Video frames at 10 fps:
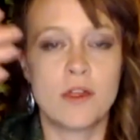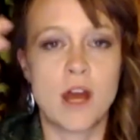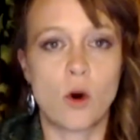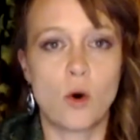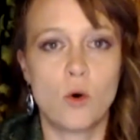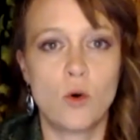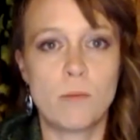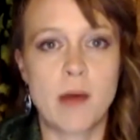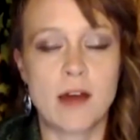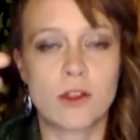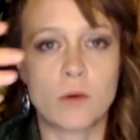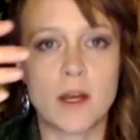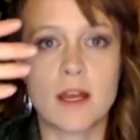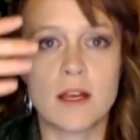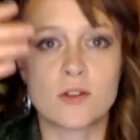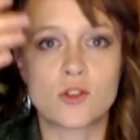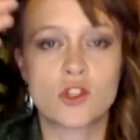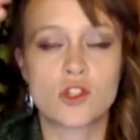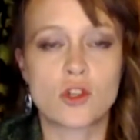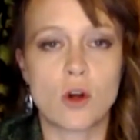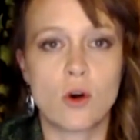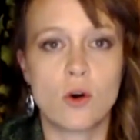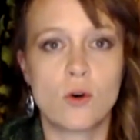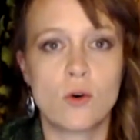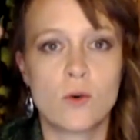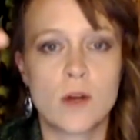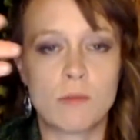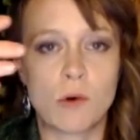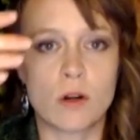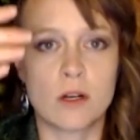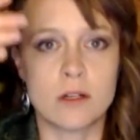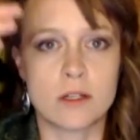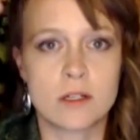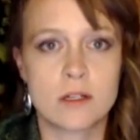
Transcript: that whole pathway is so important